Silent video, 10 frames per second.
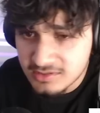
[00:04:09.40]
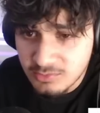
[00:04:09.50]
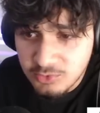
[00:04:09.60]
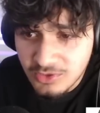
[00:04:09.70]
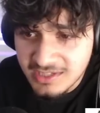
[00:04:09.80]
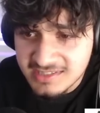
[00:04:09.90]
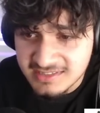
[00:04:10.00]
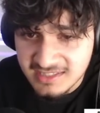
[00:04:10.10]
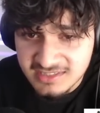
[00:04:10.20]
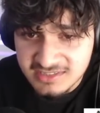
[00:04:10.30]
What is
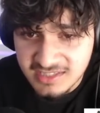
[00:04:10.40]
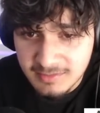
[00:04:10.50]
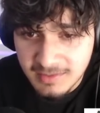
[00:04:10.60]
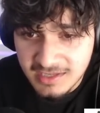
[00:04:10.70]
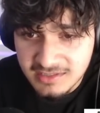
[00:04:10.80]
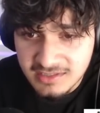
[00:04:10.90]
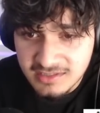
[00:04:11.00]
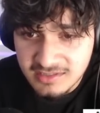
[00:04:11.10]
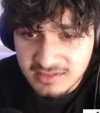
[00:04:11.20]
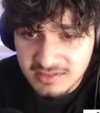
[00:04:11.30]
this shit, man?
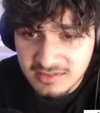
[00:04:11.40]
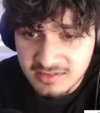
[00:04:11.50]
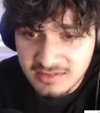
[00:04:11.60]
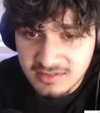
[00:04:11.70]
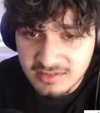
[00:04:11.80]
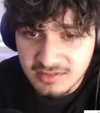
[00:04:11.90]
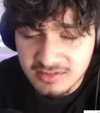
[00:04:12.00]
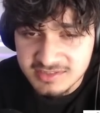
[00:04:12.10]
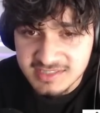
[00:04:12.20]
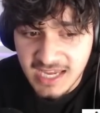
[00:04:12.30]

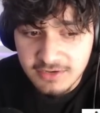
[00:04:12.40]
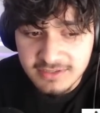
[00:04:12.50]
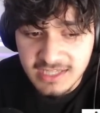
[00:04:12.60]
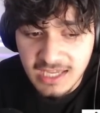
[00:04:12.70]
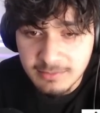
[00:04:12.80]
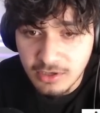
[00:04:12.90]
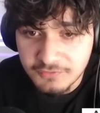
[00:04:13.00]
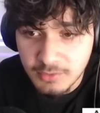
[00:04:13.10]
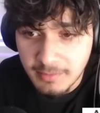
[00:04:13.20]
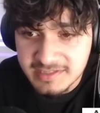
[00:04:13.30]
Oh, scary game. Yo,
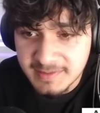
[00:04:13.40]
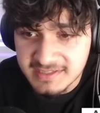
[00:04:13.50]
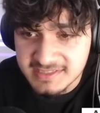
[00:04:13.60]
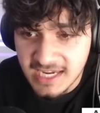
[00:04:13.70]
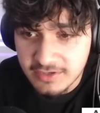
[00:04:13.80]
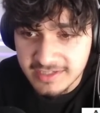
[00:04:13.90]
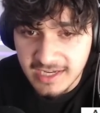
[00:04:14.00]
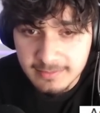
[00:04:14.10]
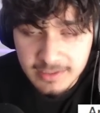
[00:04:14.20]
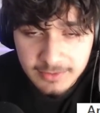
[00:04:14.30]
if you want me to play a scary
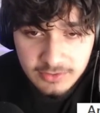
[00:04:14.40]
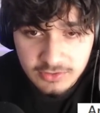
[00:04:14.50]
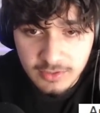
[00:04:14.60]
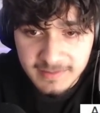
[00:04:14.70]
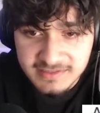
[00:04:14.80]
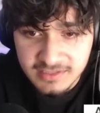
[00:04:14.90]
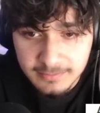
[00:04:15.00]
game, let me know in the comments and I'll